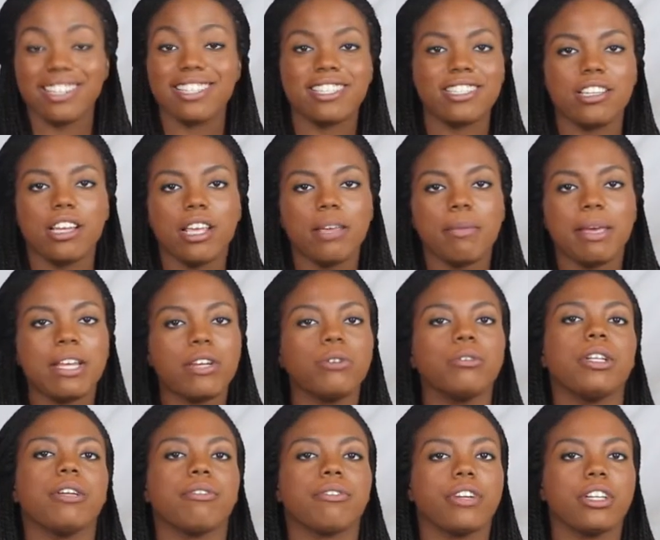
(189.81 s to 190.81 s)
it
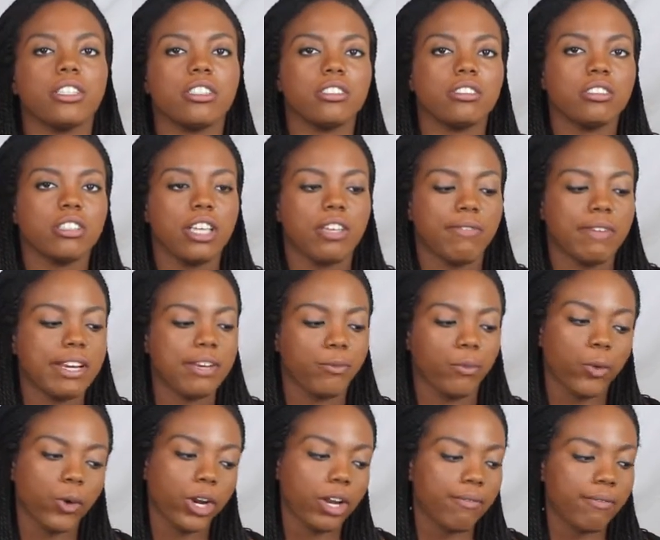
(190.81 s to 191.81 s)
made no difference if
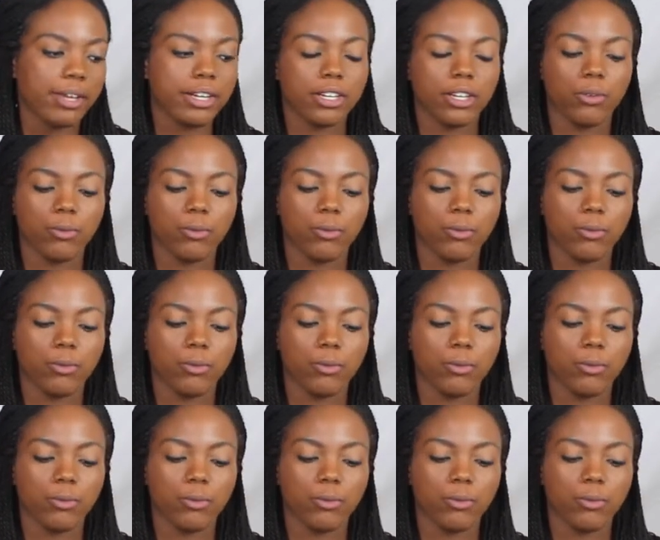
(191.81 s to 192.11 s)
I wore it,